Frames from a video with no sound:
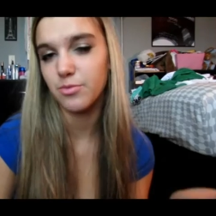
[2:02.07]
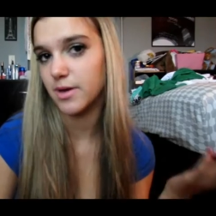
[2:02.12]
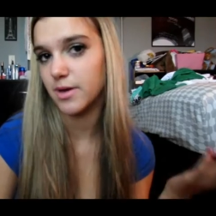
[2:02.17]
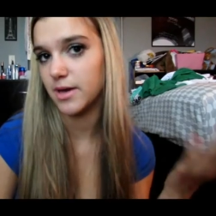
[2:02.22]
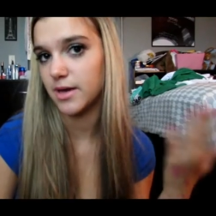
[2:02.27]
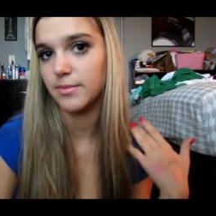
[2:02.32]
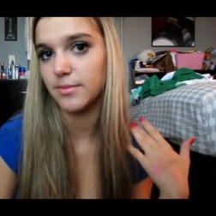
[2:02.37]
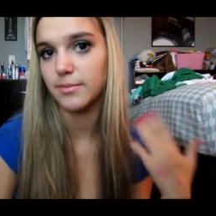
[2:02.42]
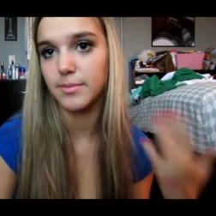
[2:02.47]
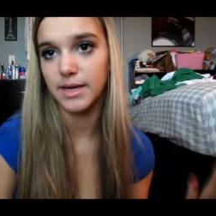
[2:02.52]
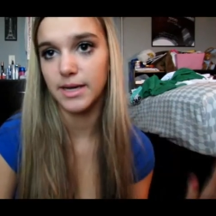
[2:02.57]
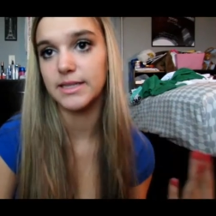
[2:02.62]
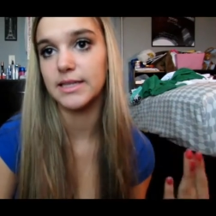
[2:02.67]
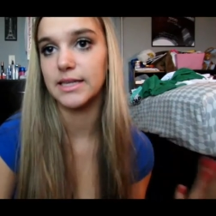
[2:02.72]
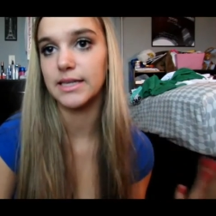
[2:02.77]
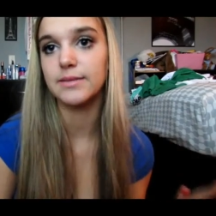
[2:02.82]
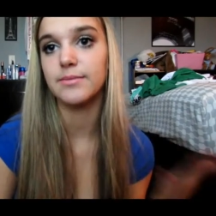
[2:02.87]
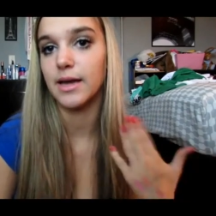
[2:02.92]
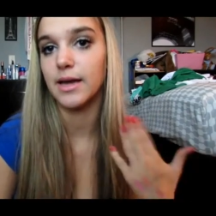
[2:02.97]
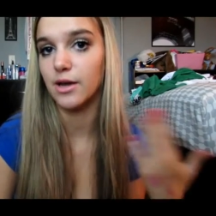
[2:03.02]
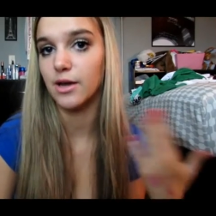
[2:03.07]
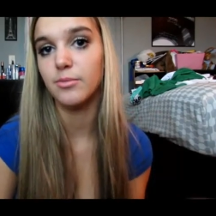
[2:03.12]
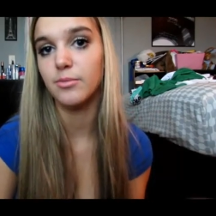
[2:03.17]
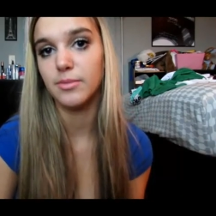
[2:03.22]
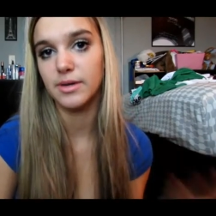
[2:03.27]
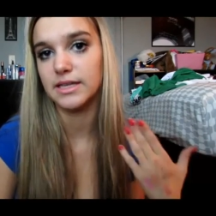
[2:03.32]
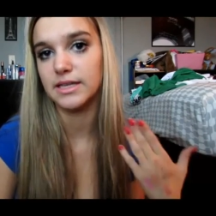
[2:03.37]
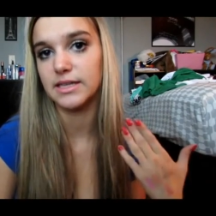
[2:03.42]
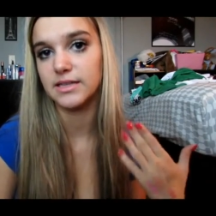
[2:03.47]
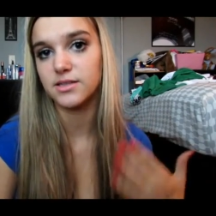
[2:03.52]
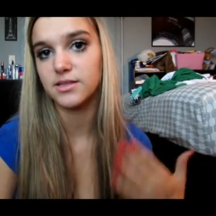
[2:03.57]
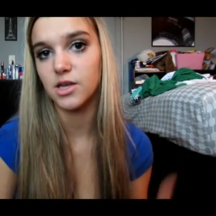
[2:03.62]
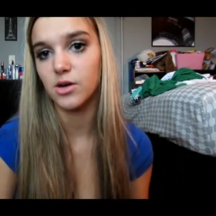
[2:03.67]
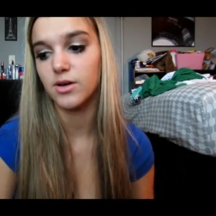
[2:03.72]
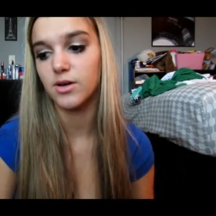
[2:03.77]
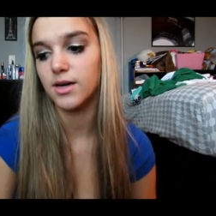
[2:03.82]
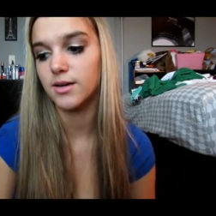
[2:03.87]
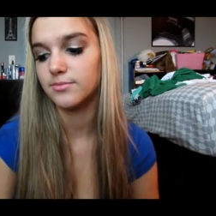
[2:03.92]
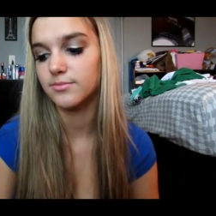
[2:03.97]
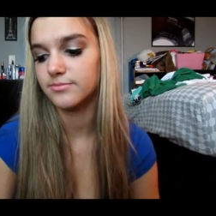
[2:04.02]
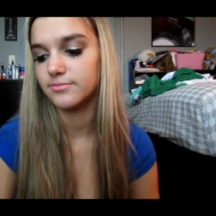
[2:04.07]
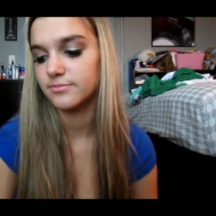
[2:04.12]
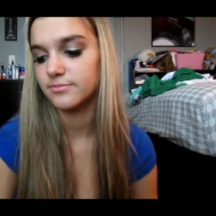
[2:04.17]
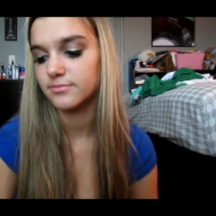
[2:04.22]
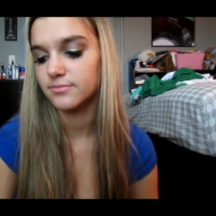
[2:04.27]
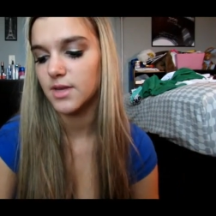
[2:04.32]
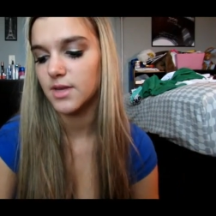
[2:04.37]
with my money, my own money, so um,